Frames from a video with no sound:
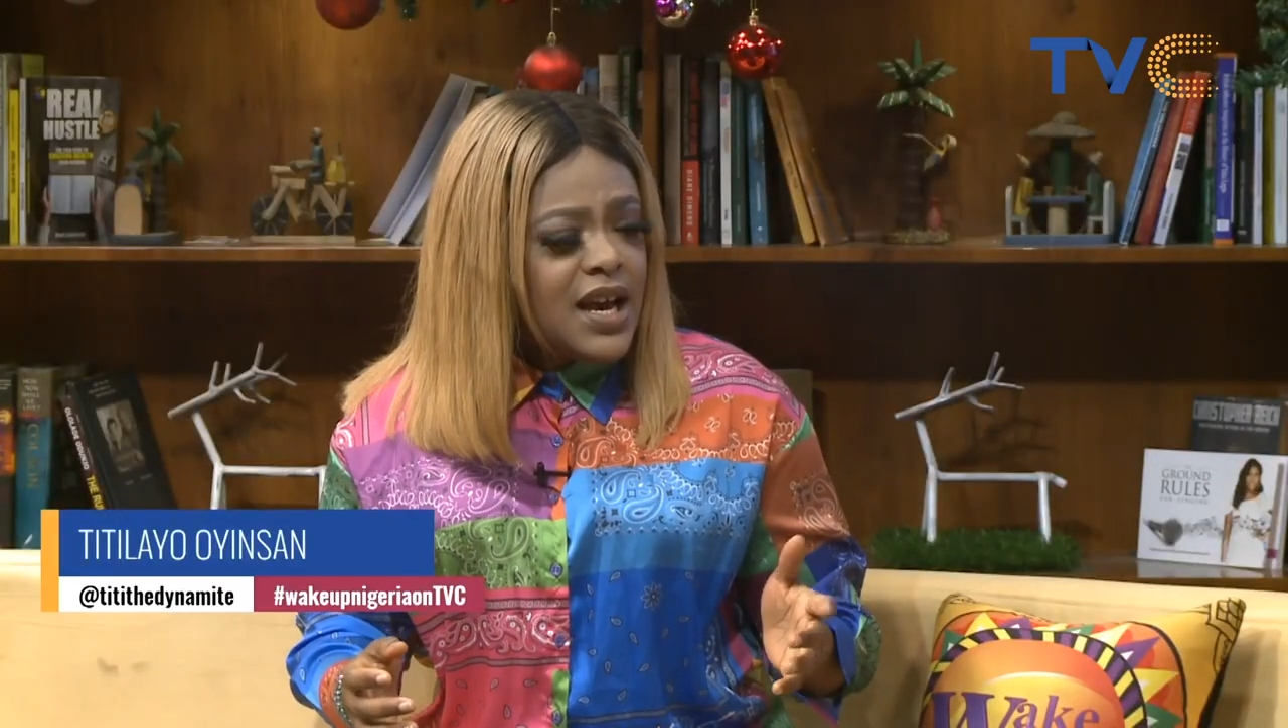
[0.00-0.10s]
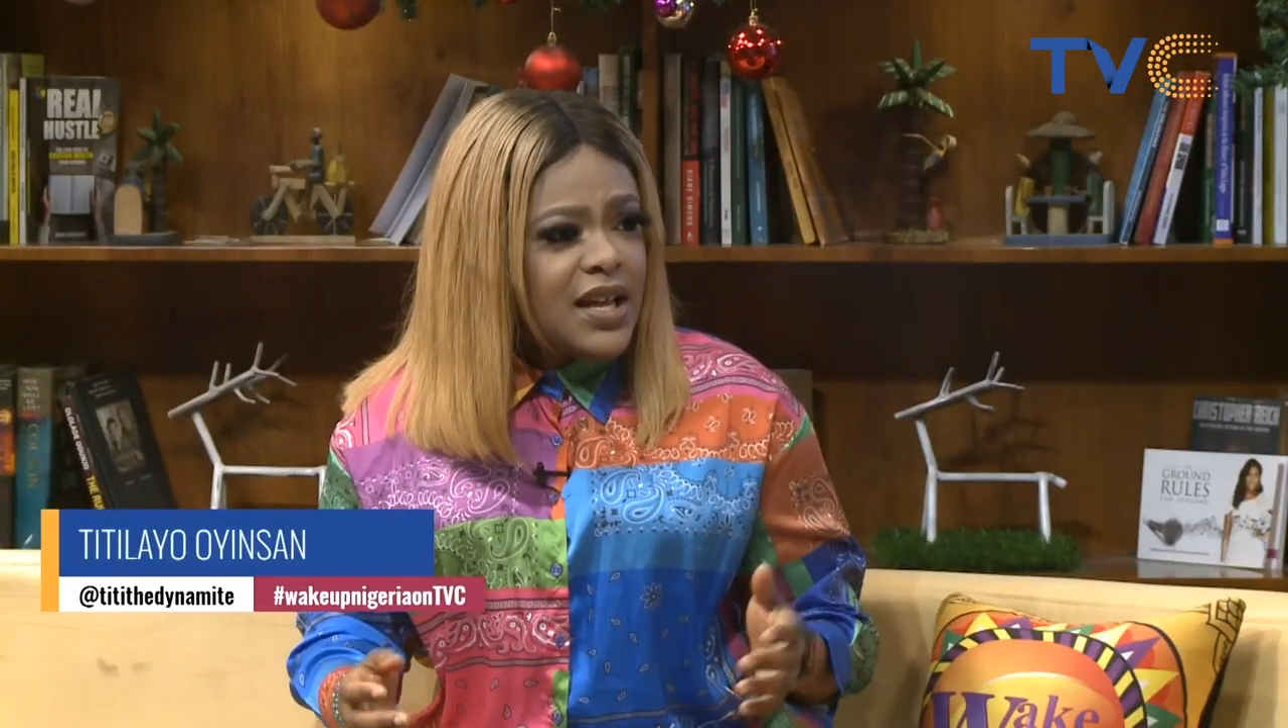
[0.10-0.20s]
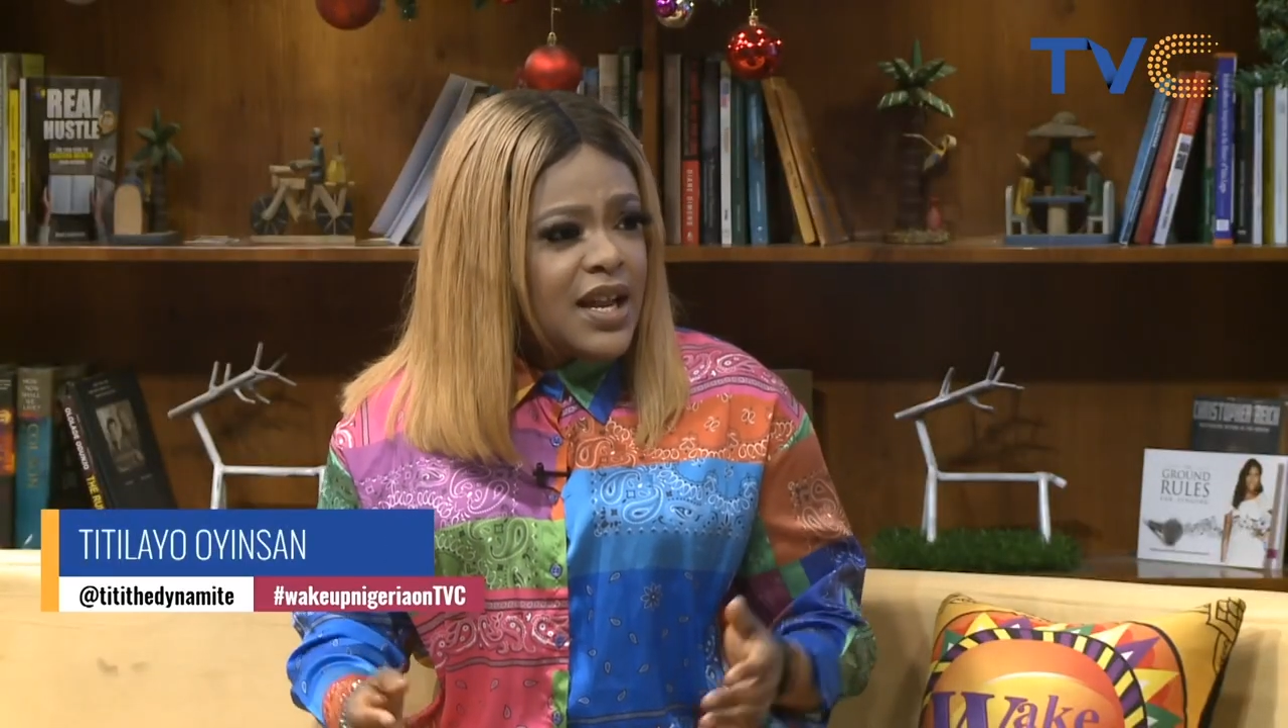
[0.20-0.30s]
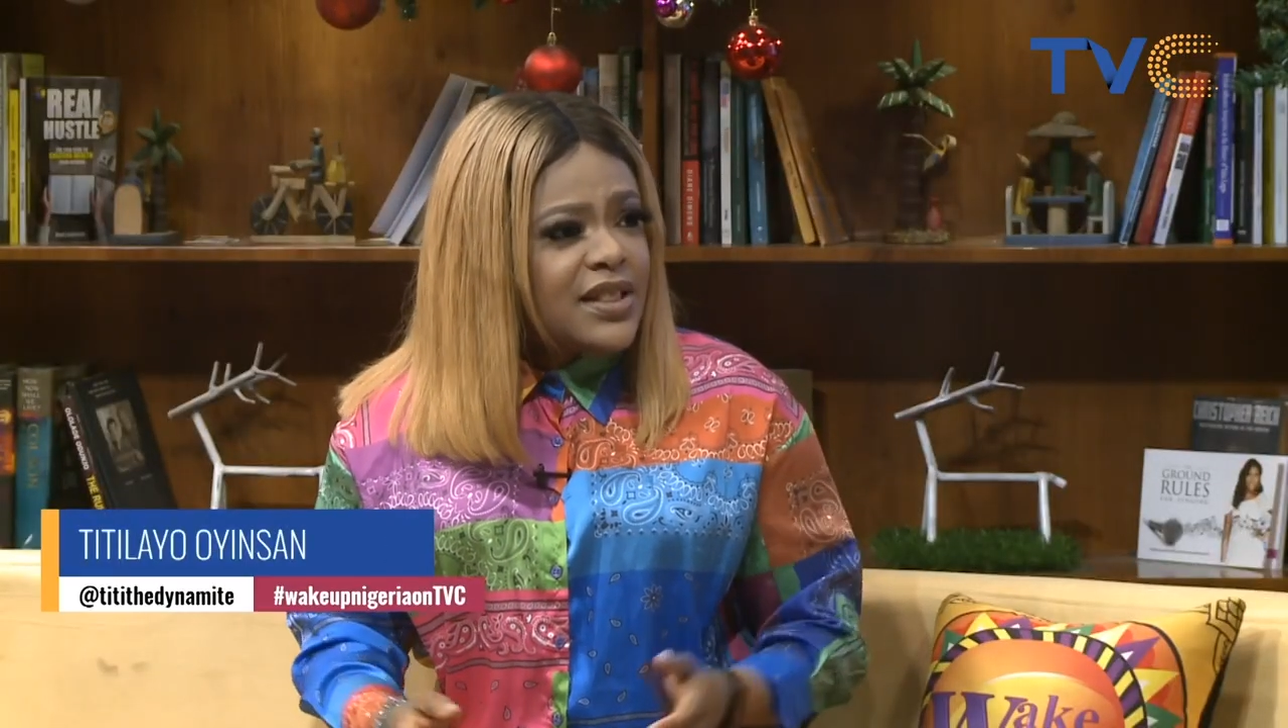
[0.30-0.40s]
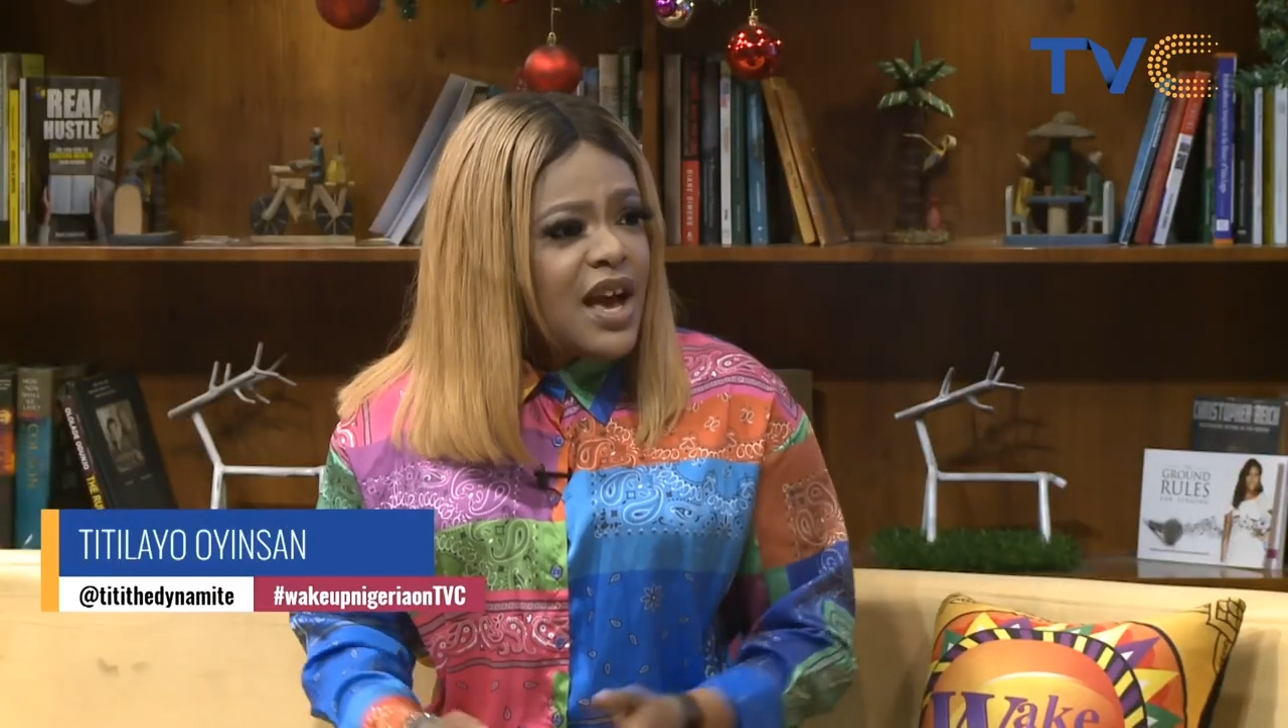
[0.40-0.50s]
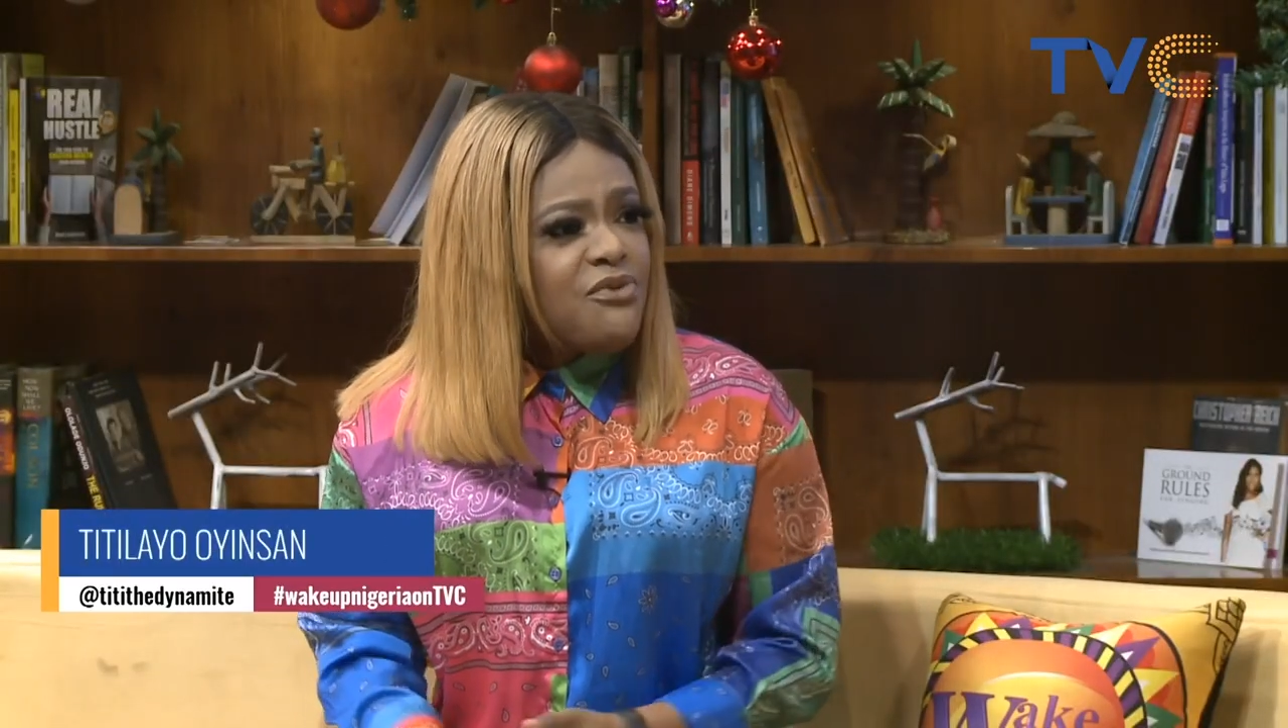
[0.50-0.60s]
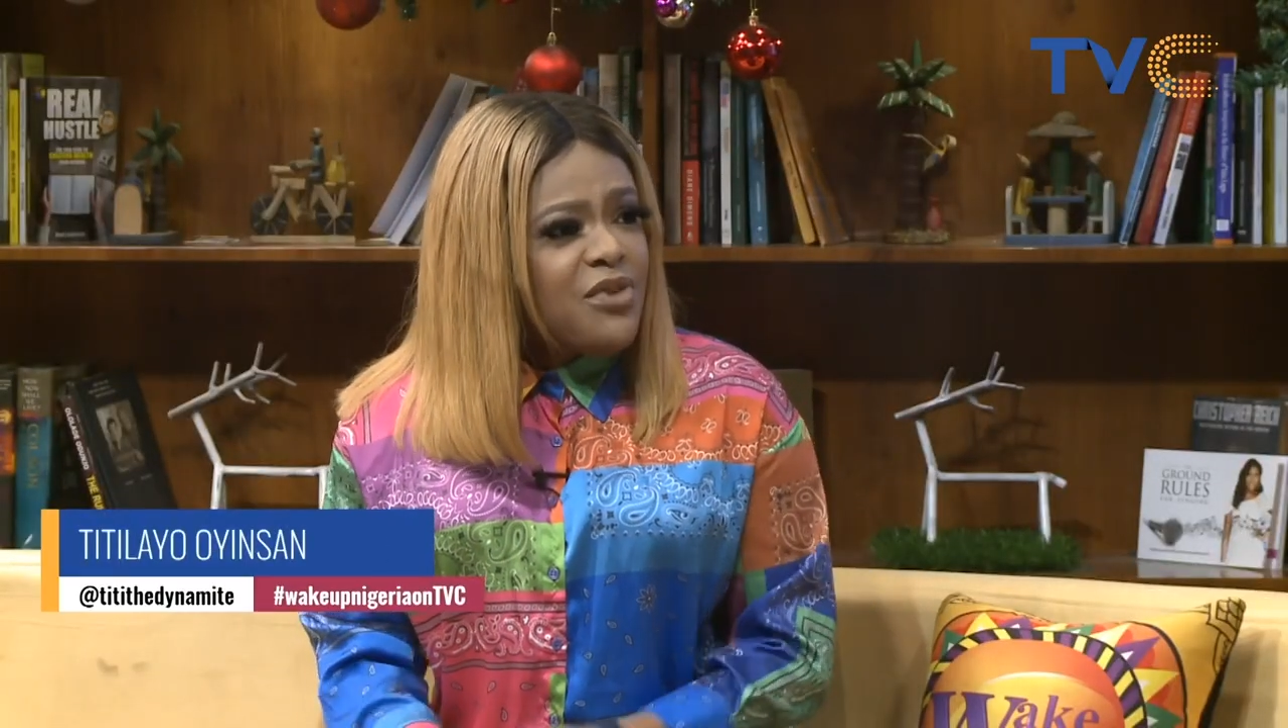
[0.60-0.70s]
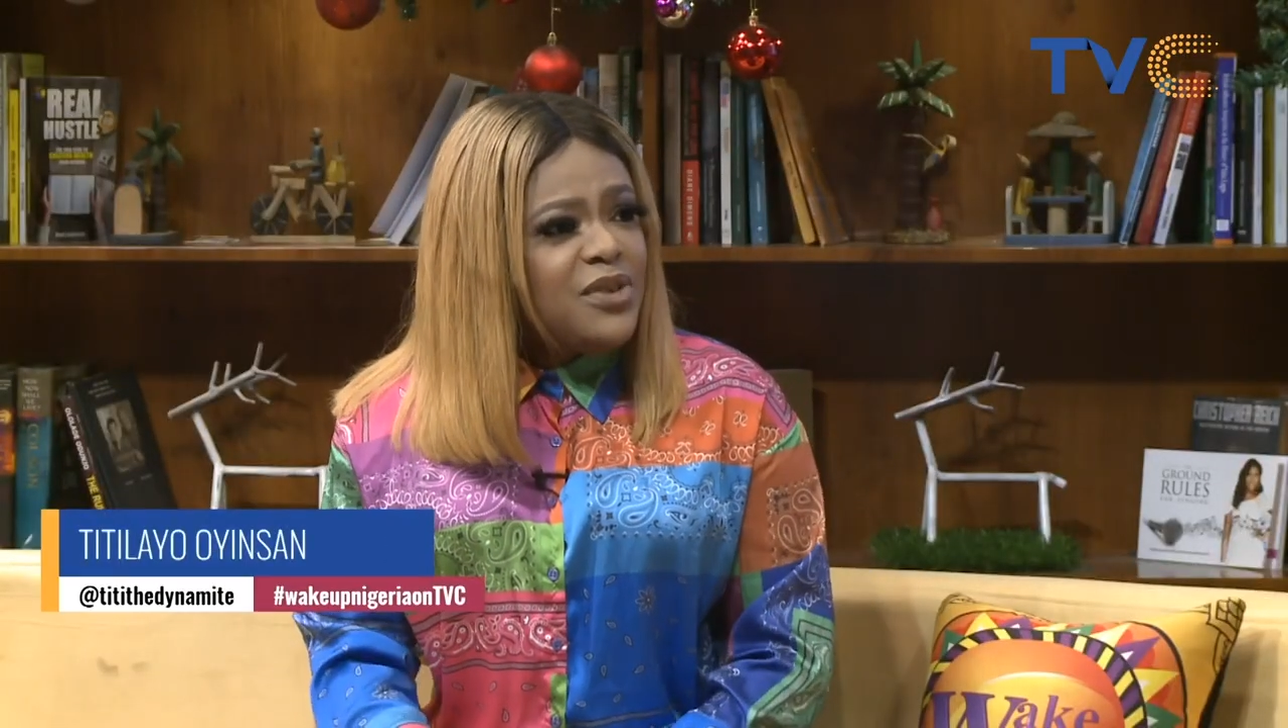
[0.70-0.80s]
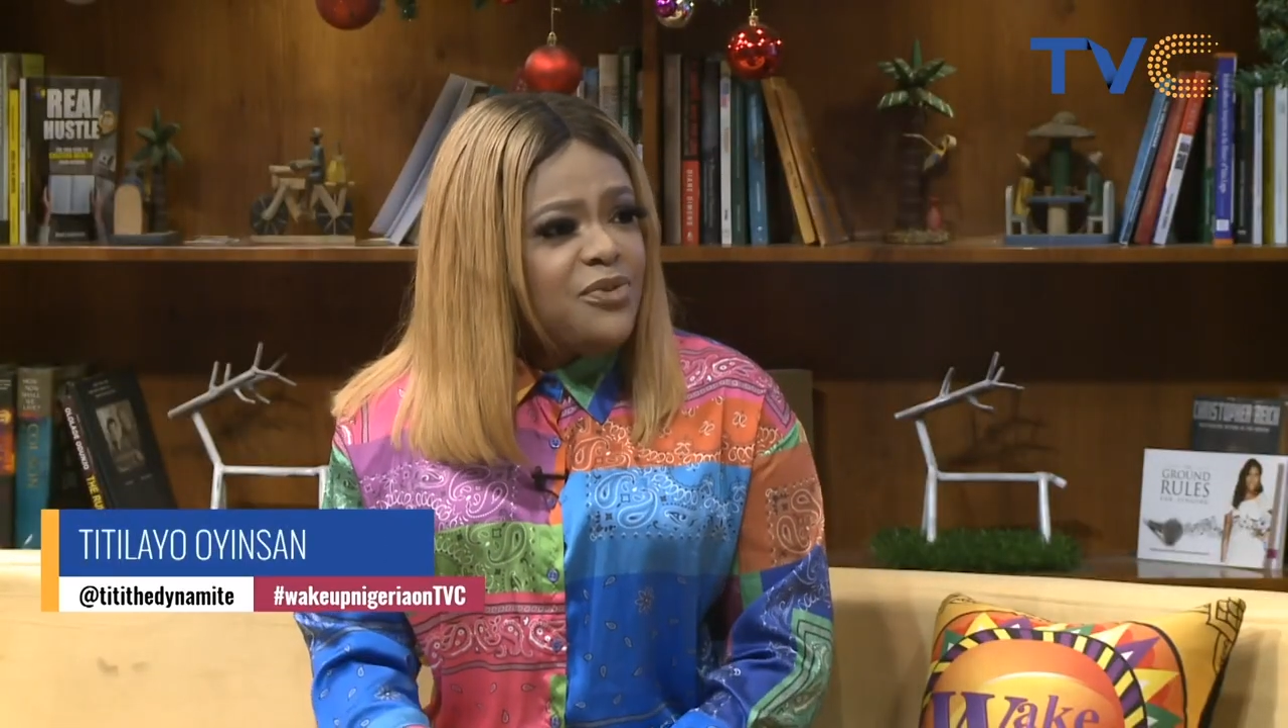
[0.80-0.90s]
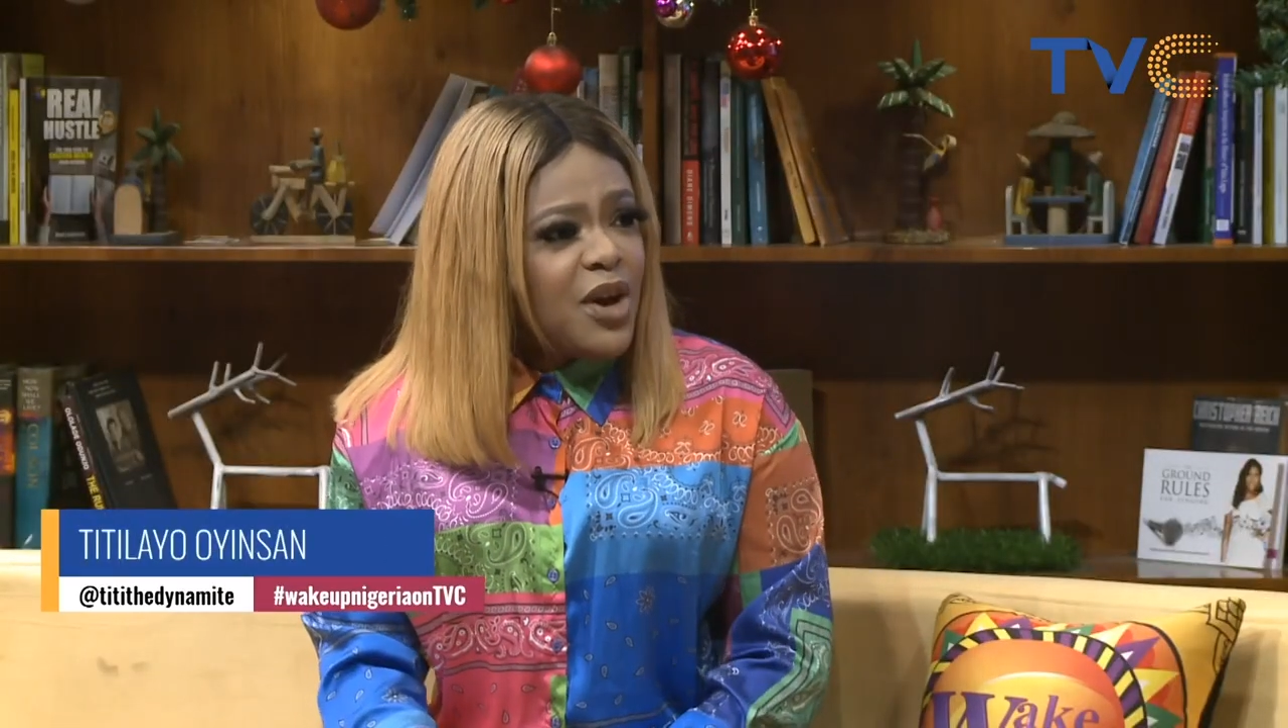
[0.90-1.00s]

And now that red